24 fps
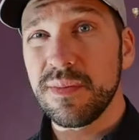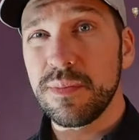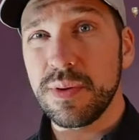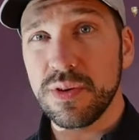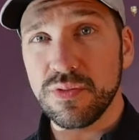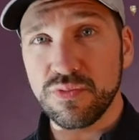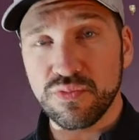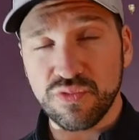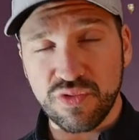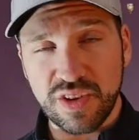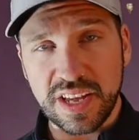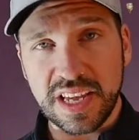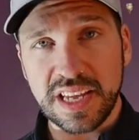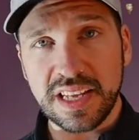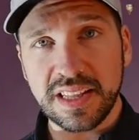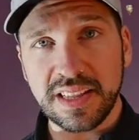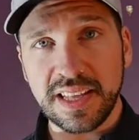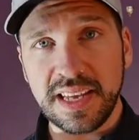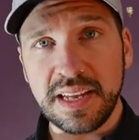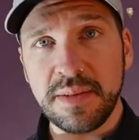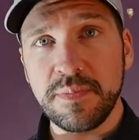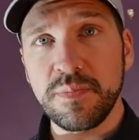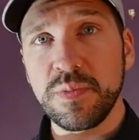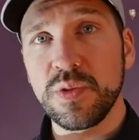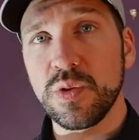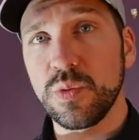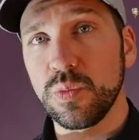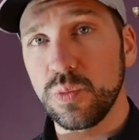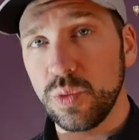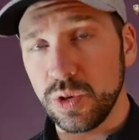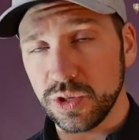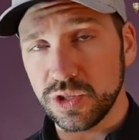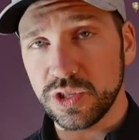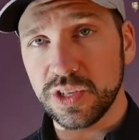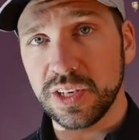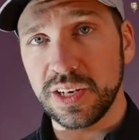But really,
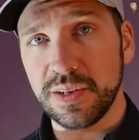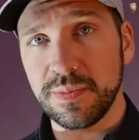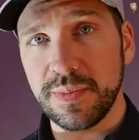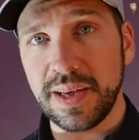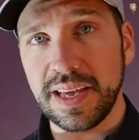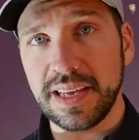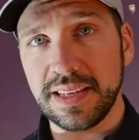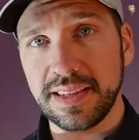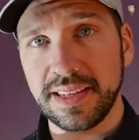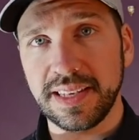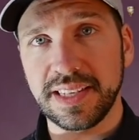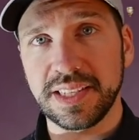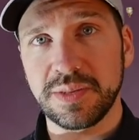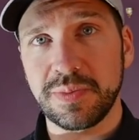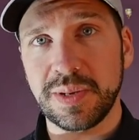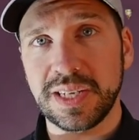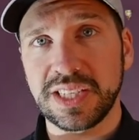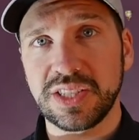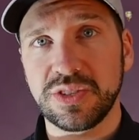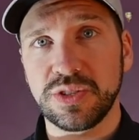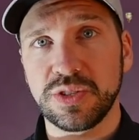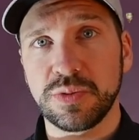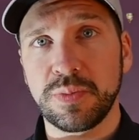what's going to make things better